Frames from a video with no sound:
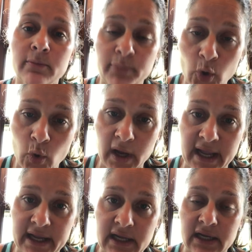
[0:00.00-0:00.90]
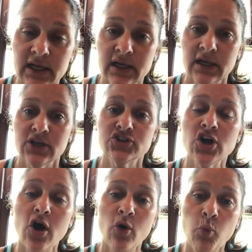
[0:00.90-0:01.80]
boy.
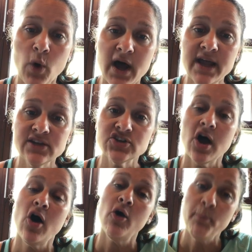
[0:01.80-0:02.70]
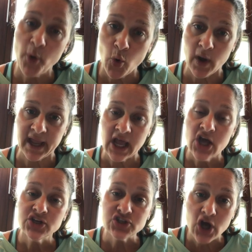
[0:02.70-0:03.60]
Tall what? Tall boy.
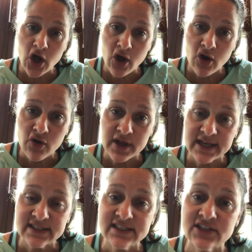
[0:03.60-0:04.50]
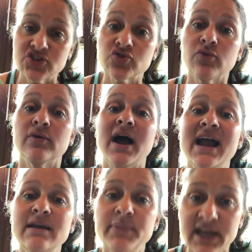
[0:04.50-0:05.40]
Tall is
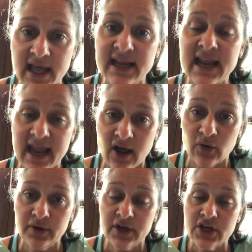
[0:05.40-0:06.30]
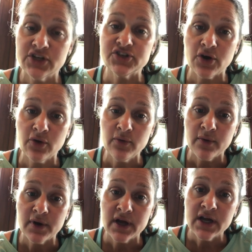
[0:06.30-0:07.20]
describing a noun, so
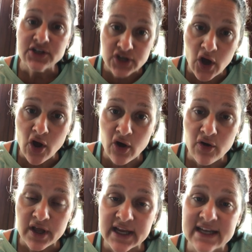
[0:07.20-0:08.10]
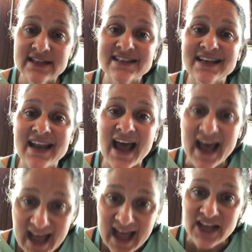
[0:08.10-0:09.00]
tall is an
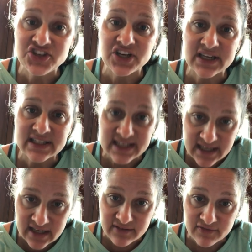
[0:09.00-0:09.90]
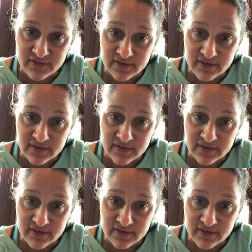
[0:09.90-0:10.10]
adjective,